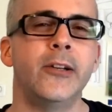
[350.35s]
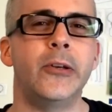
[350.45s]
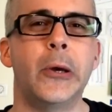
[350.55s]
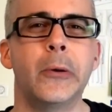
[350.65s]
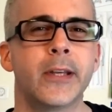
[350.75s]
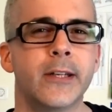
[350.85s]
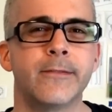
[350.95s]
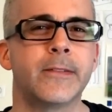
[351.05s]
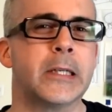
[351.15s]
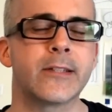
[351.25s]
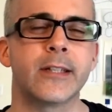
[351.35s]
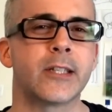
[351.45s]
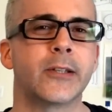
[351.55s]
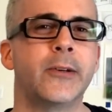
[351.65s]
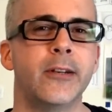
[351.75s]
know that at first
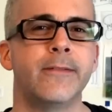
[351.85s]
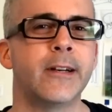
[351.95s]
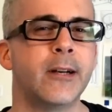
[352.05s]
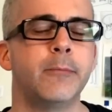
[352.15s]
it's going to very